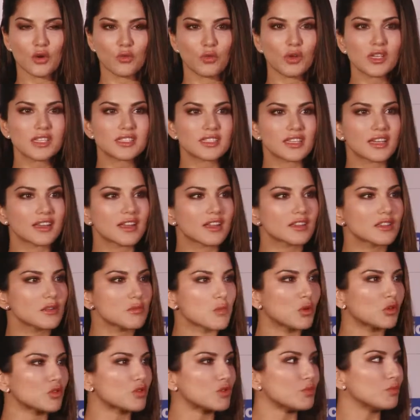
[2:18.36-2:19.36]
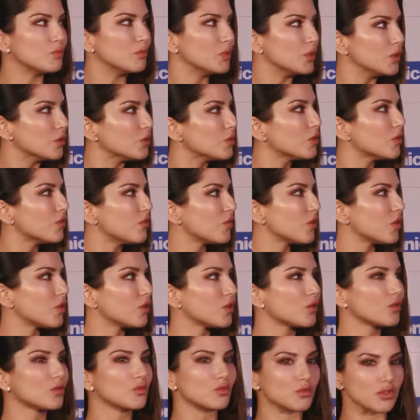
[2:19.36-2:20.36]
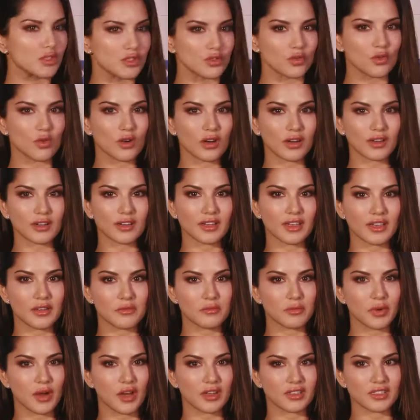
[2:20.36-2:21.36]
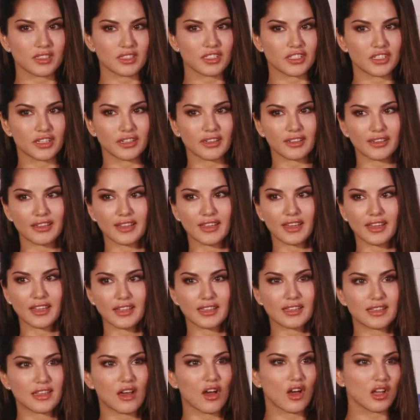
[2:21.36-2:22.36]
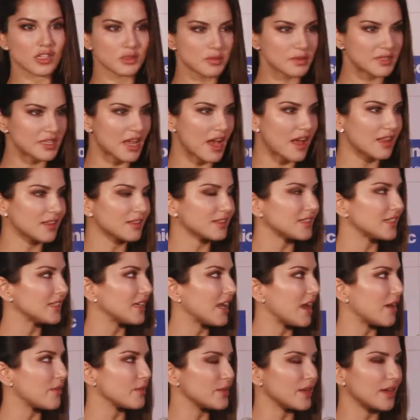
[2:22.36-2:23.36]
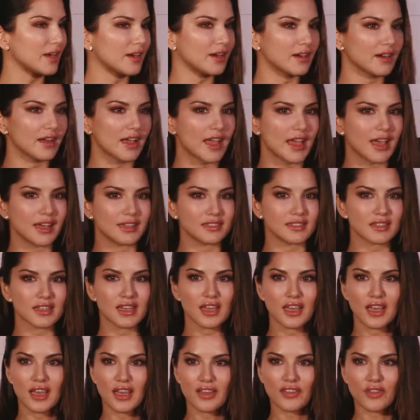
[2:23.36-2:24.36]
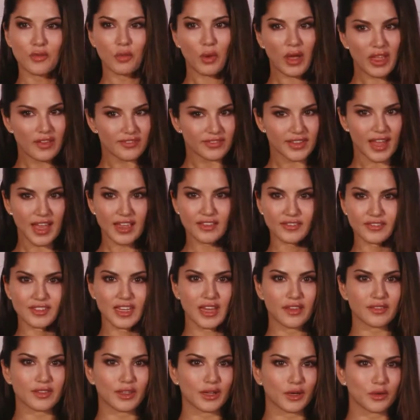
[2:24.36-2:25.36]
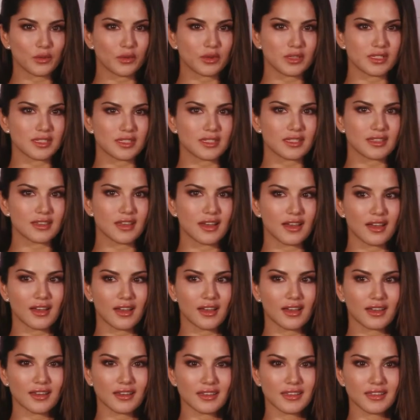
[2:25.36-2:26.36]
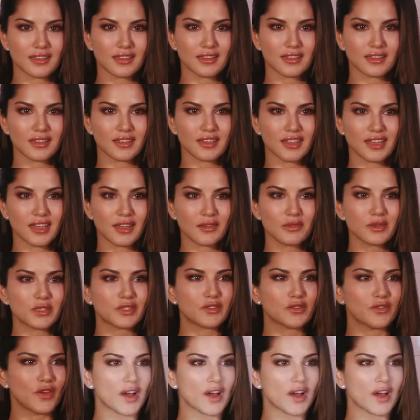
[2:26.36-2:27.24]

we stayed at the most beautiful resort in Pondicherry, and the hospitality down there and the way of life down there was, it was